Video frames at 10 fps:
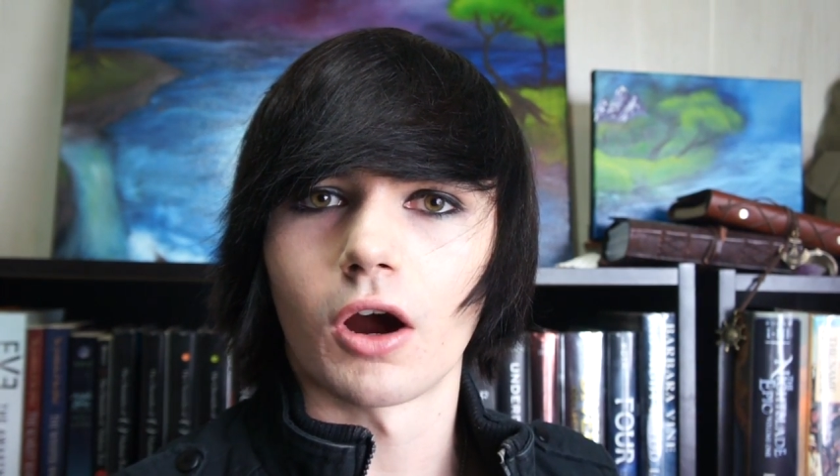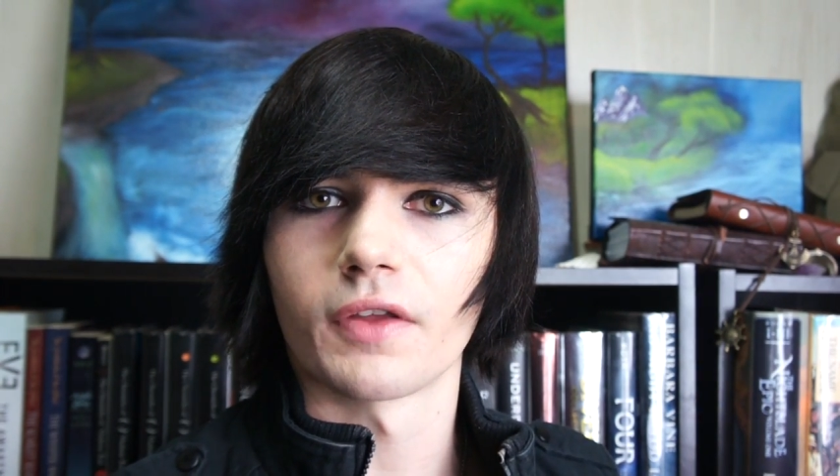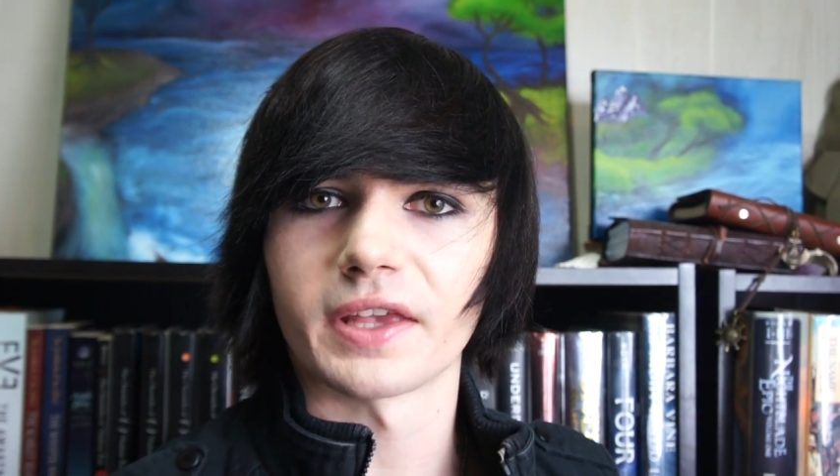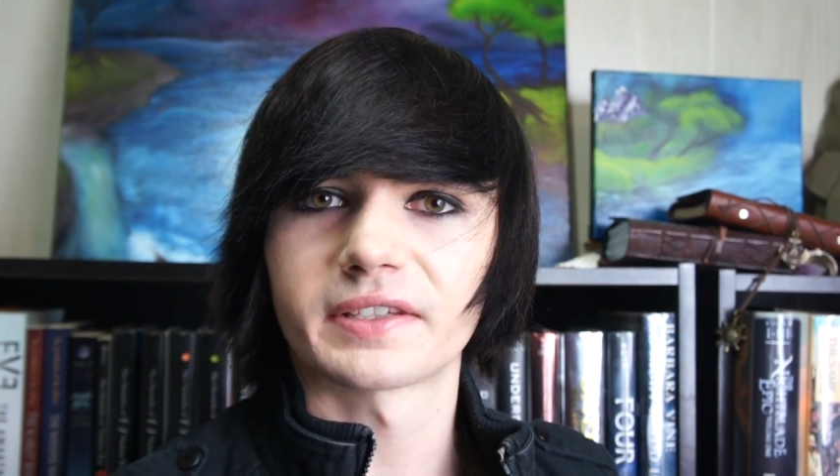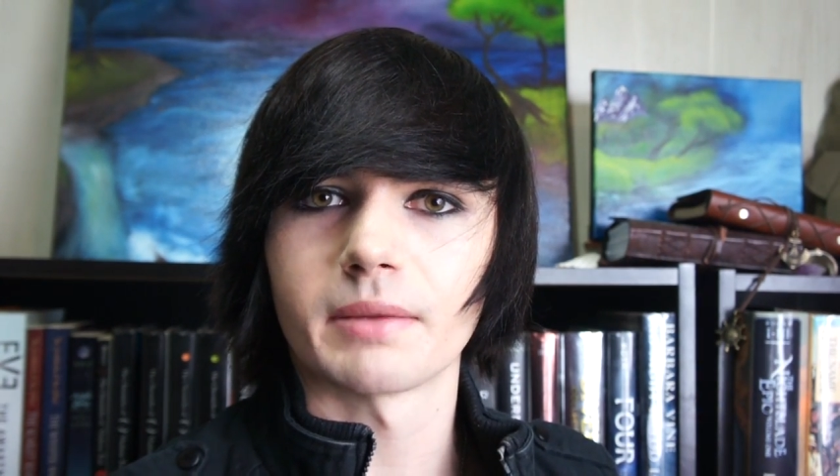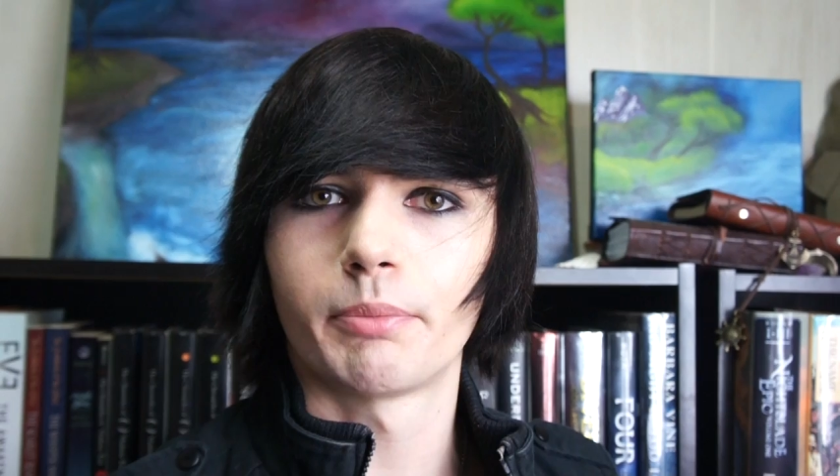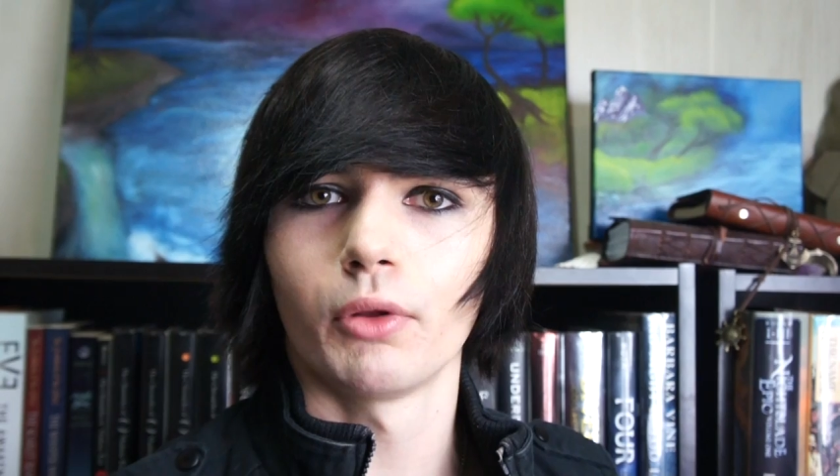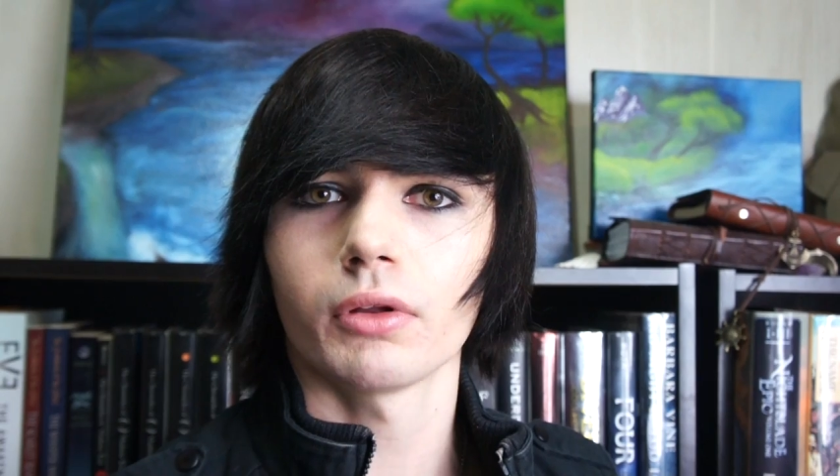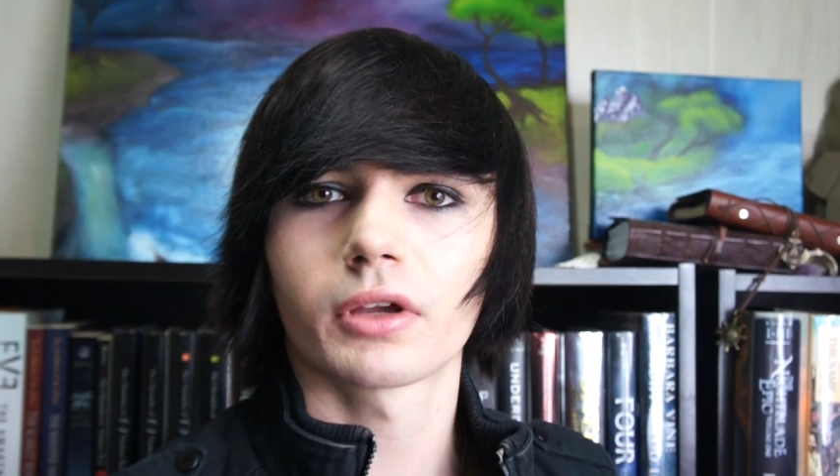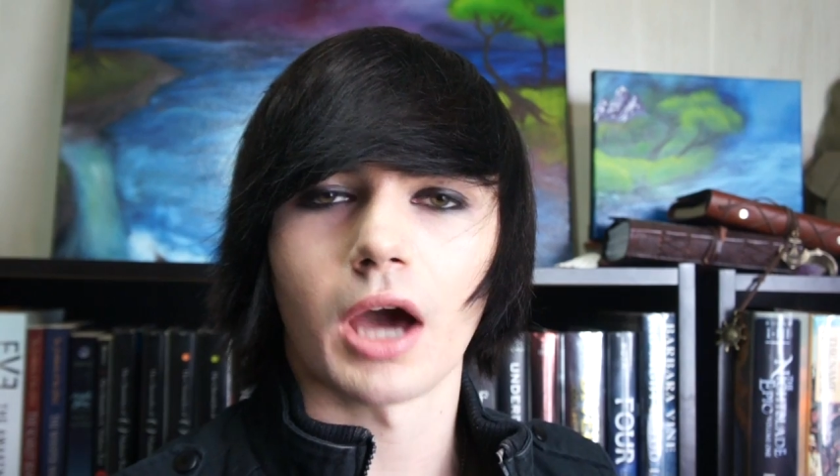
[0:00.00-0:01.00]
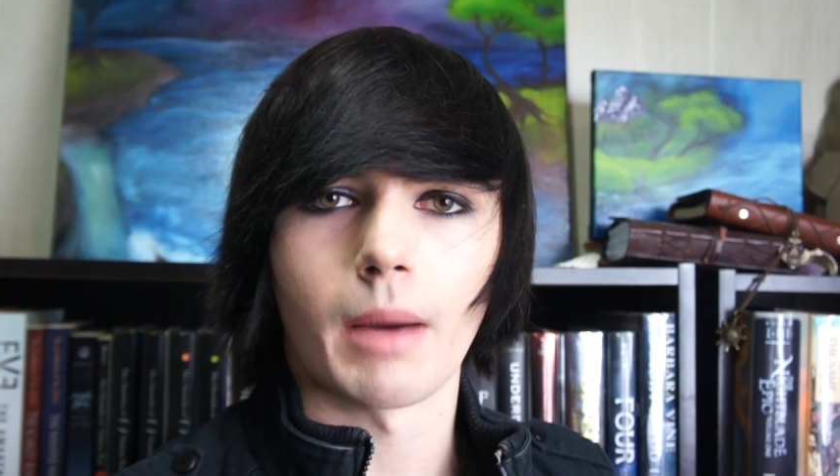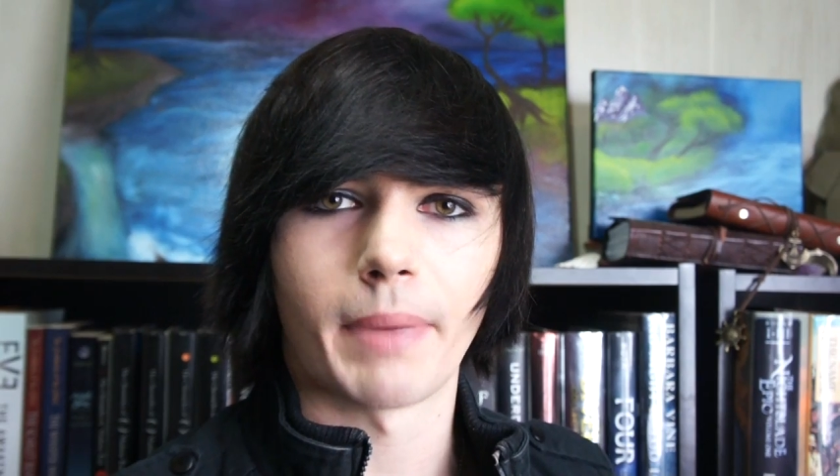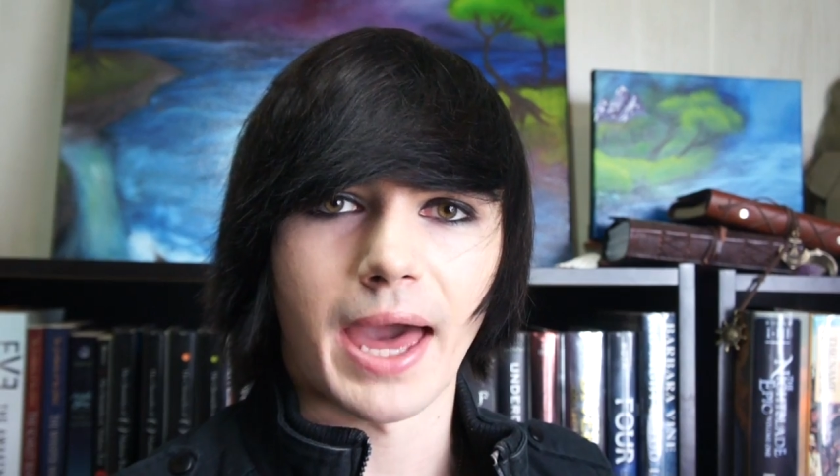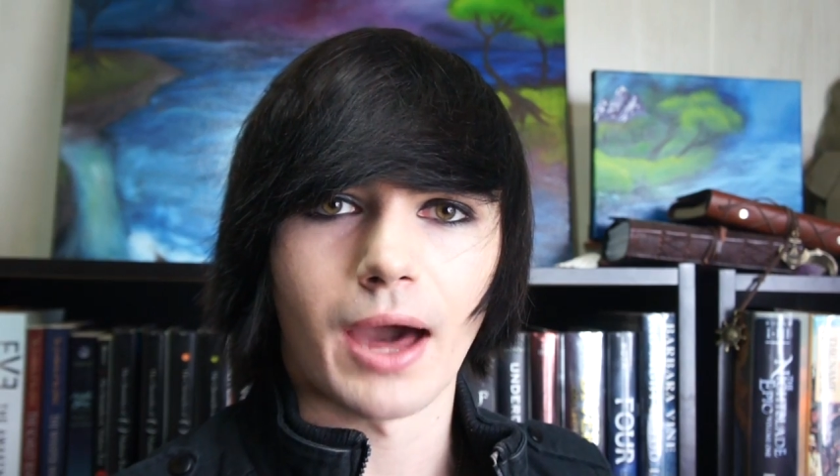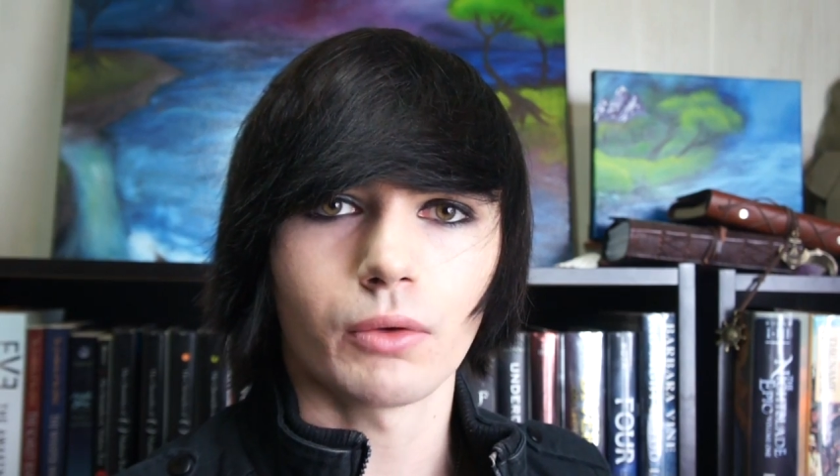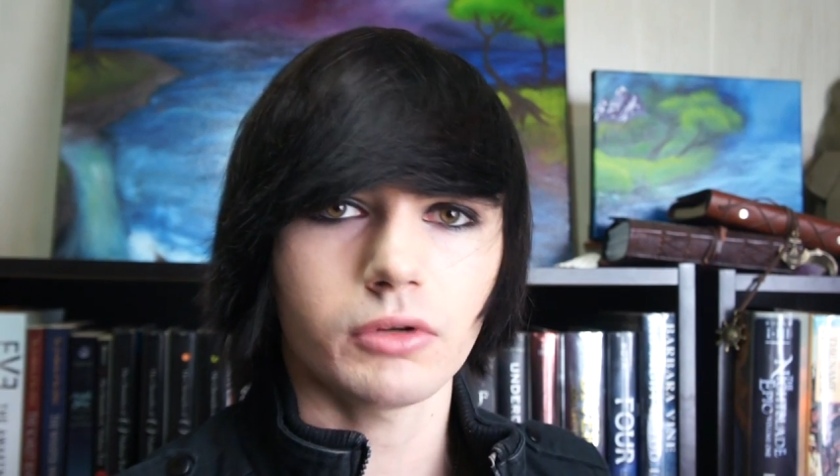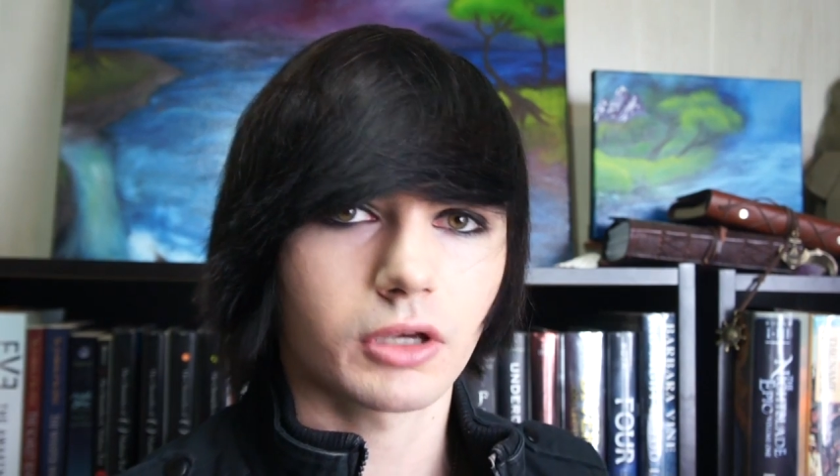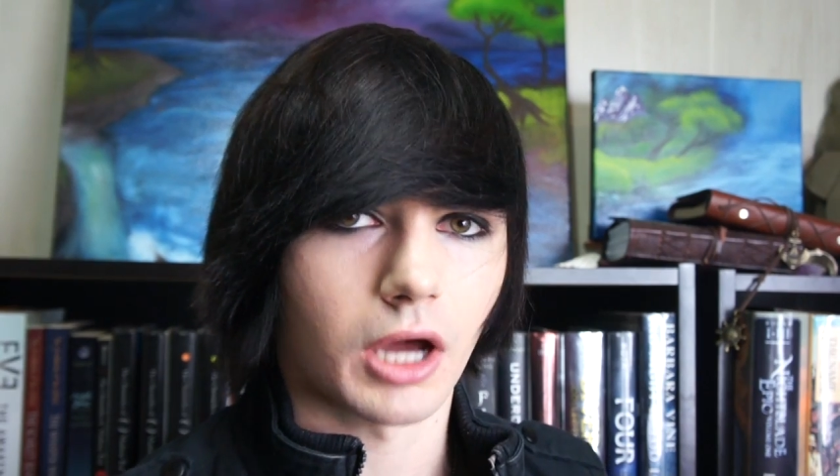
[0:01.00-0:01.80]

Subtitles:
Are they simple, compound,